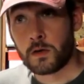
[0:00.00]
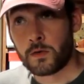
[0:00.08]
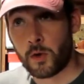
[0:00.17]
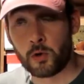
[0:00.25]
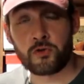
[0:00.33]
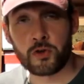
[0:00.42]

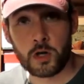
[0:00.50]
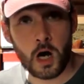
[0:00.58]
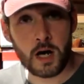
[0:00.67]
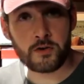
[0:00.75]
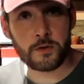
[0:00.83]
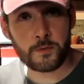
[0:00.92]
those
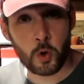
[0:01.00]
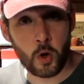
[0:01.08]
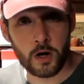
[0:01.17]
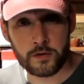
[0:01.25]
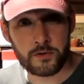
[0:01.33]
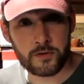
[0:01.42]
cigars, of
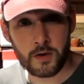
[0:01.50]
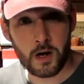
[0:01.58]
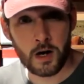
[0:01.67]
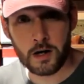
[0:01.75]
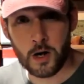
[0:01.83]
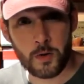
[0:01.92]
course,
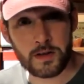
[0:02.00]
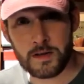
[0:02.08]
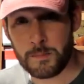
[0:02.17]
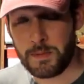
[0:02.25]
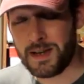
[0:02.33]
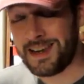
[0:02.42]
are going
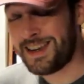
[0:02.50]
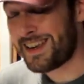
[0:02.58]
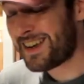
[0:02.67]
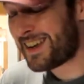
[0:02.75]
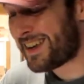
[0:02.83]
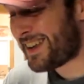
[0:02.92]
to be
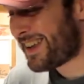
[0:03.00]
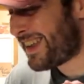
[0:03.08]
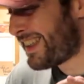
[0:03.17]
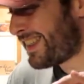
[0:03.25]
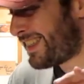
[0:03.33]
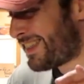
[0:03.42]

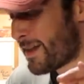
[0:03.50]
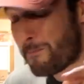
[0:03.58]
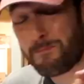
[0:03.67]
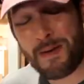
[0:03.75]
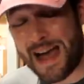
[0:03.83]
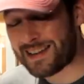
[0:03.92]
the
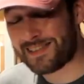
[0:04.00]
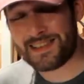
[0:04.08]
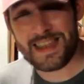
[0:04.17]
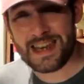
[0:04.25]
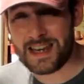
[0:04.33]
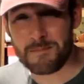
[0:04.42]
best
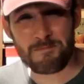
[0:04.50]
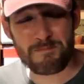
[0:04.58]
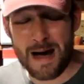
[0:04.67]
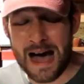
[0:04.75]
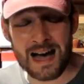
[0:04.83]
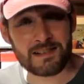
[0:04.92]
they can
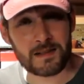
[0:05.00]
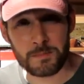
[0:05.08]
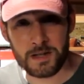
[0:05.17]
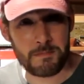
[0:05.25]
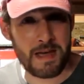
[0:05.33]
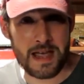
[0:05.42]

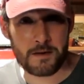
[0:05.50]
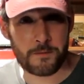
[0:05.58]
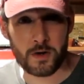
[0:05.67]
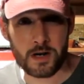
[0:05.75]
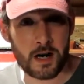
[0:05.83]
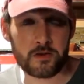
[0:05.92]
possibly make
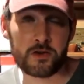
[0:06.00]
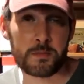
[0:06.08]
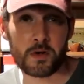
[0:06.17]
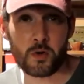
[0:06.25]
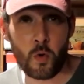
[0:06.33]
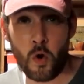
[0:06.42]
for a
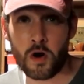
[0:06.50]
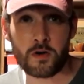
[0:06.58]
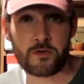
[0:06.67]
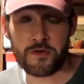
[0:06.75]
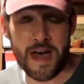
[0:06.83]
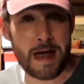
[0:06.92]
customer who
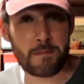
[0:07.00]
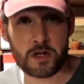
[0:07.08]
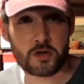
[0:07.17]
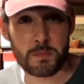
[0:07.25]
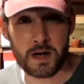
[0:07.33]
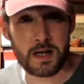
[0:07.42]
orders that
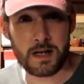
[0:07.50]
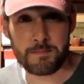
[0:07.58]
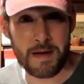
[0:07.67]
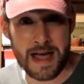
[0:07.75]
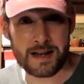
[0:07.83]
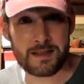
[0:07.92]
much money
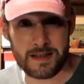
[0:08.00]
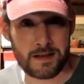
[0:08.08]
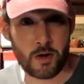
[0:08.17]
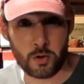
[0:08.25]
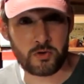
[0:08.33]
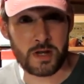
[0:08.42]
back in
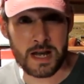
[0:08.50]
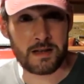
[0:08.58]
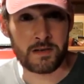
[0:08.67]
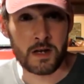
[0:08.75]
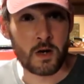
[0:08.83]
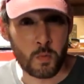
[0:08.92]
those
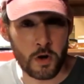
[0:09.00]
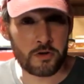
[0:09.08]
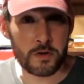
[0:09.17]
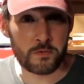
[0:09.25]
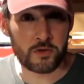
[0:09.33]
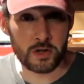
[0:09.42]
days
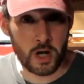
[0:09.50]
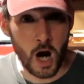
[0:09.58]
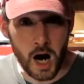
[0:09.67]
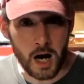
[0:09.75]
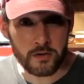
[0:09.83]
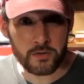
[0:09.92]
worth of
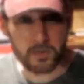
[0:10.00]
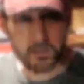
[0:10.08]
cigars,